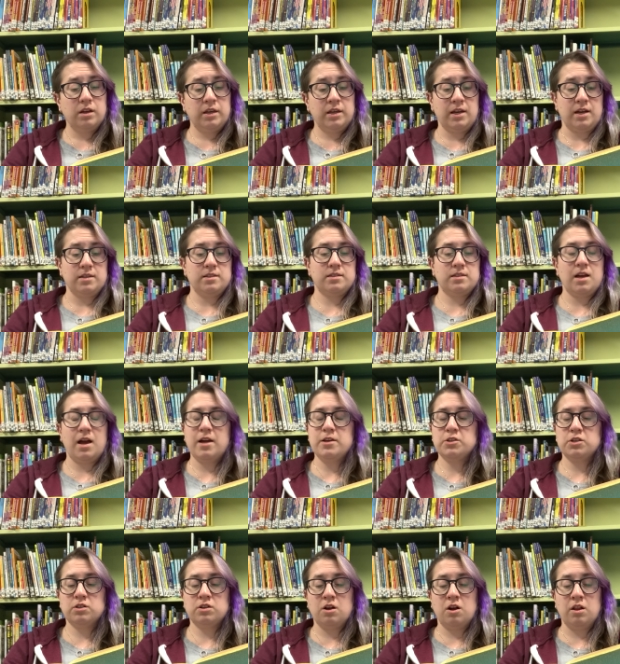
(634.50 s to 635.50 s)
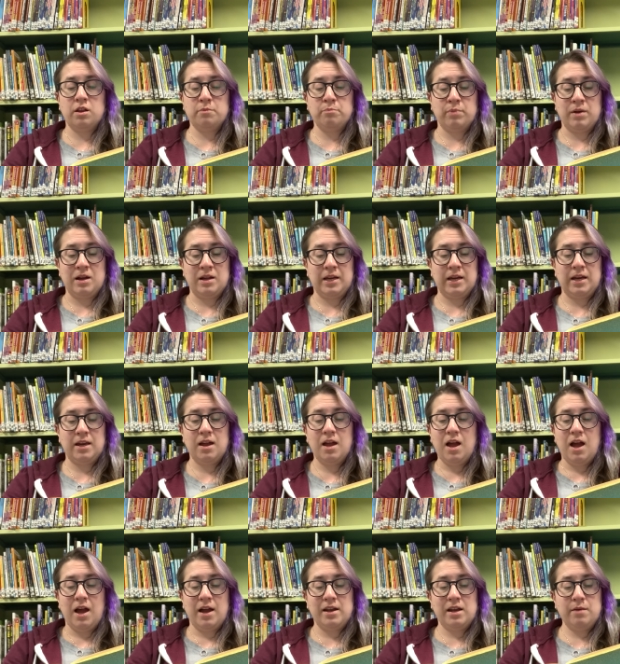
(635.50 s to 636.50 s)
Yes, I shall call it Bonnie.
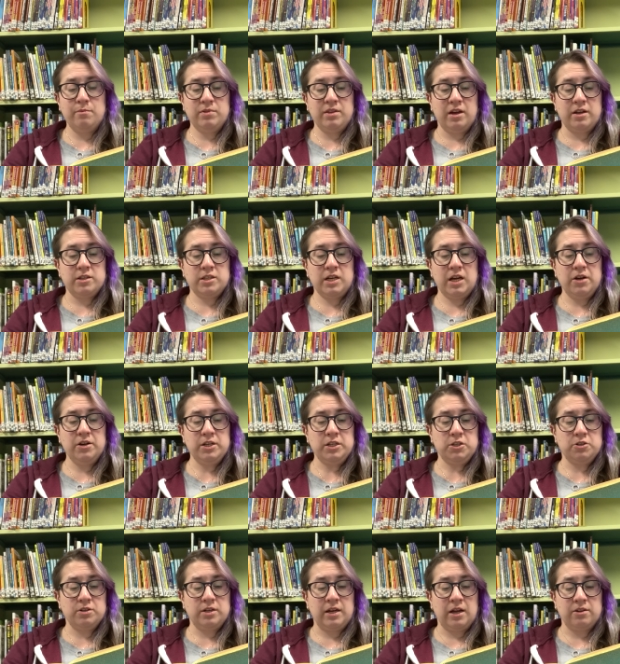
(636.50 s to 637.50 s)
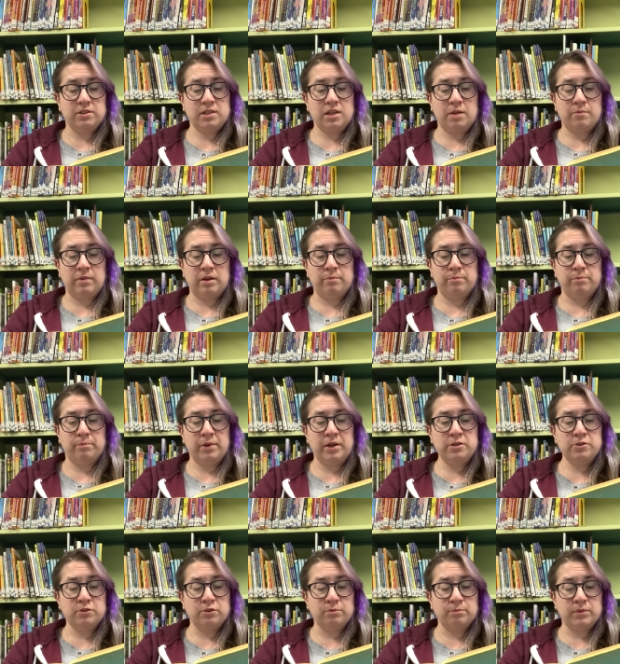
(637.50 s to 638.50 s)
I named that cherry tree outside my
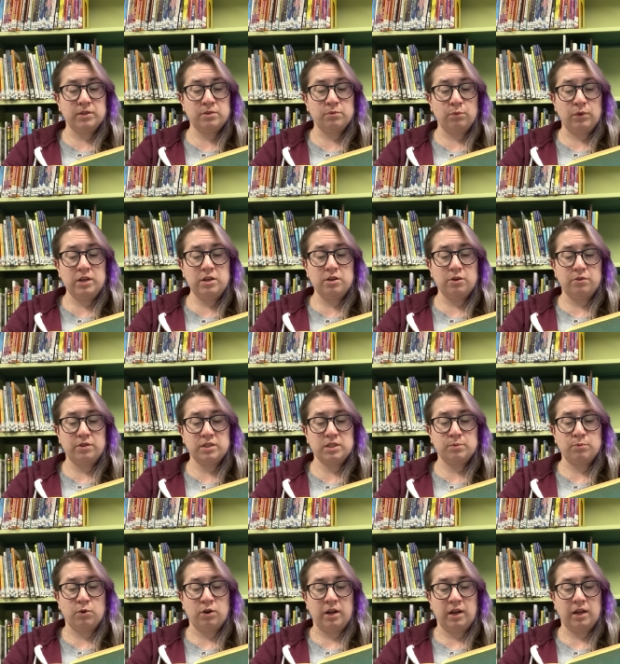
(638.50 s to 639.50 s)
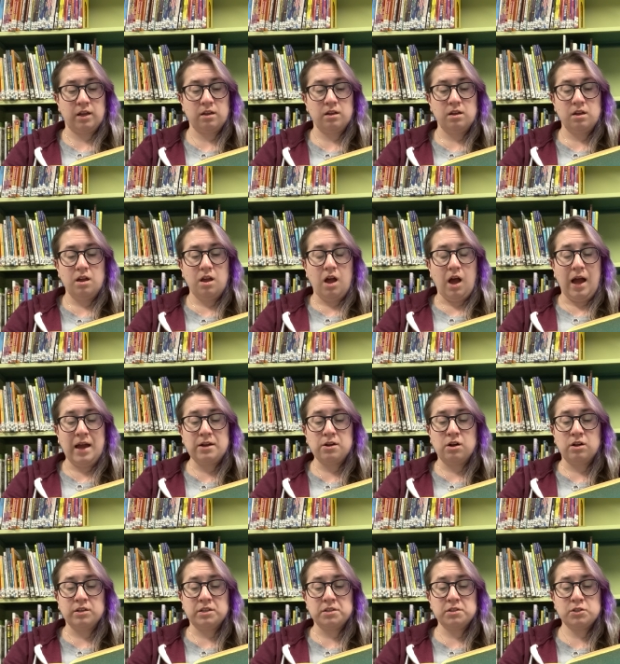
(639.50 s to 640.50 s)
bedroom window this morning. I
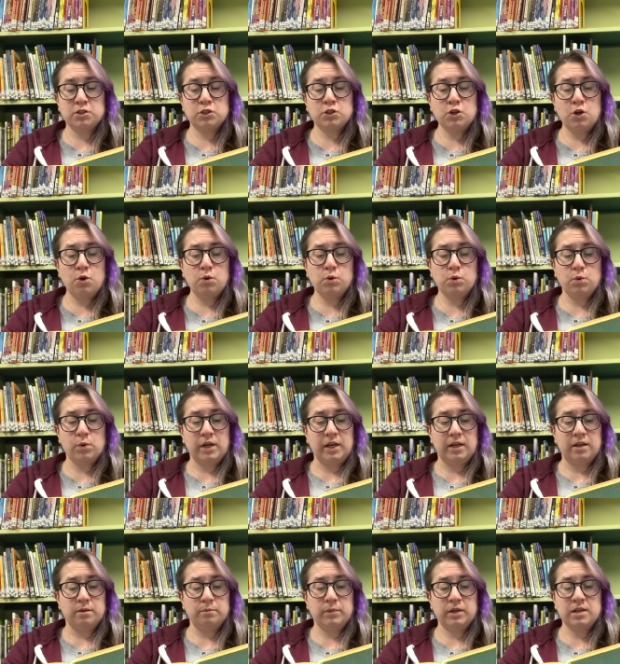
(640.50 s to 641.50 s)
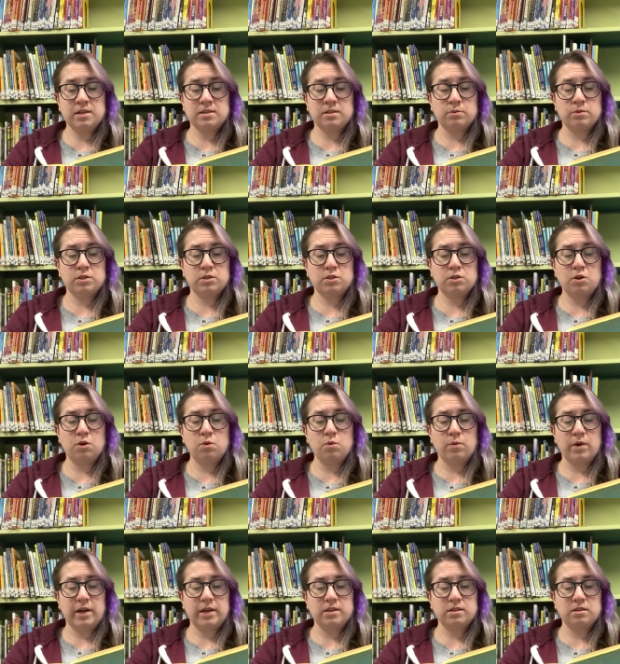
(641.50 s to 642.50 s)
called it Snow Queen because it was so
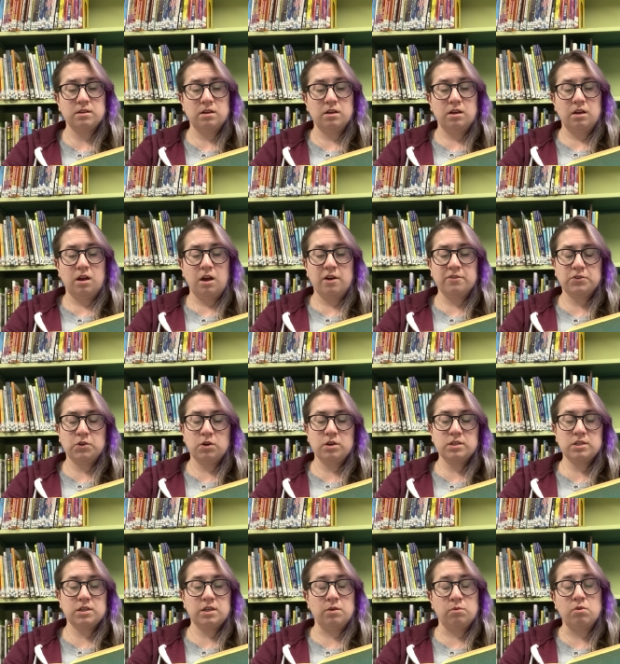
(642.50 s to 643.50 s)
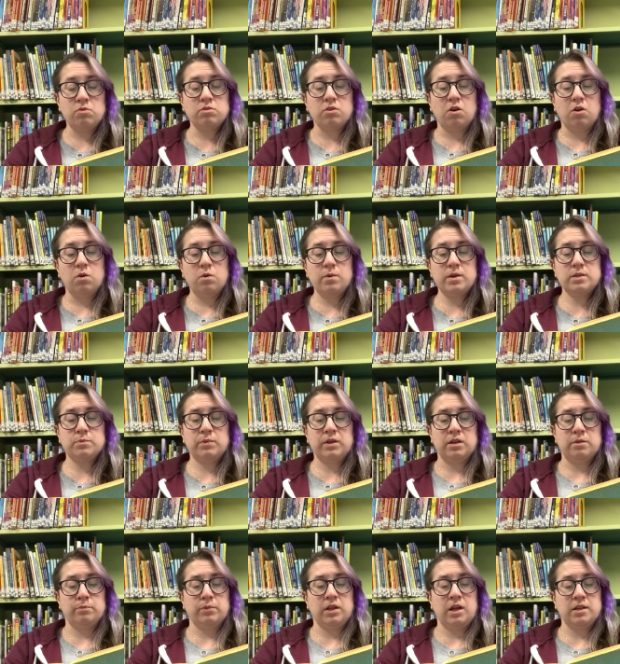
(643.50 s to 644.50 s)
white. Of course, it won't always be
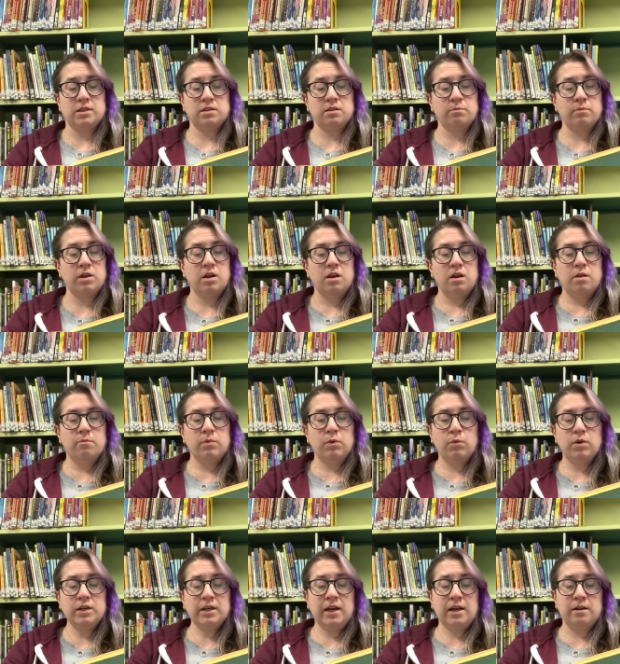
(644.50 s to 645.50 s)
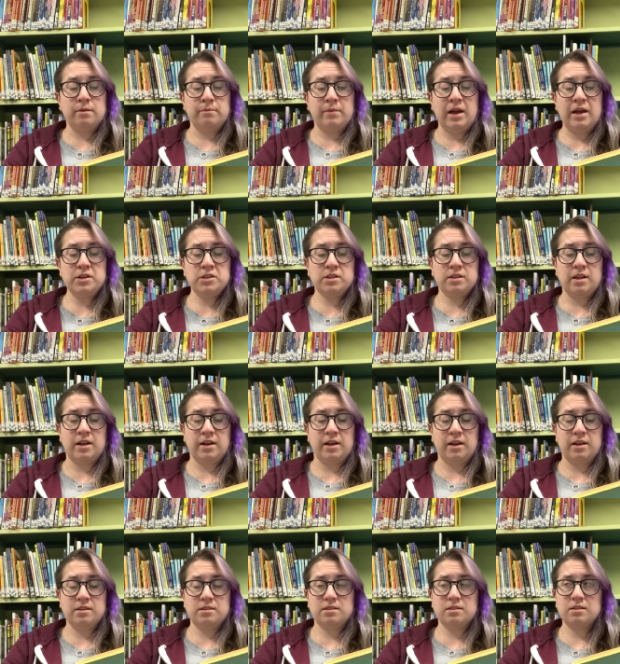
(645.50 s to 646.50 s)
in blossom, but one can imagine that
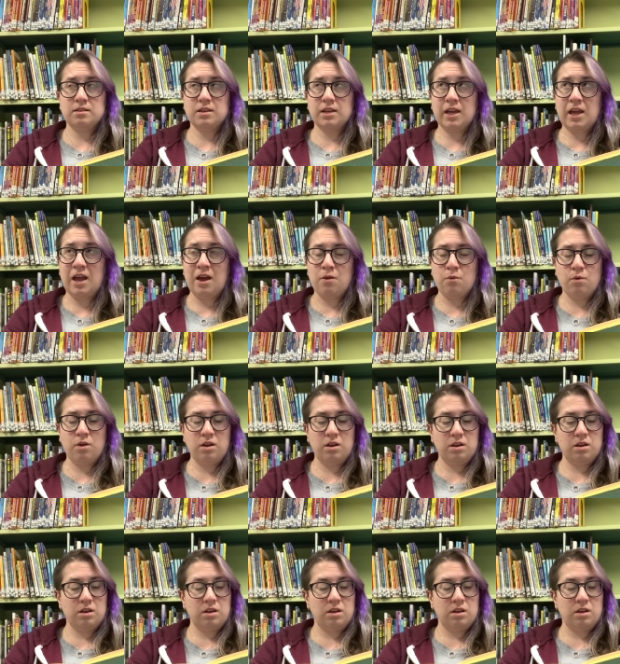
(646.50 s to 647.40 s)
it is, can't one?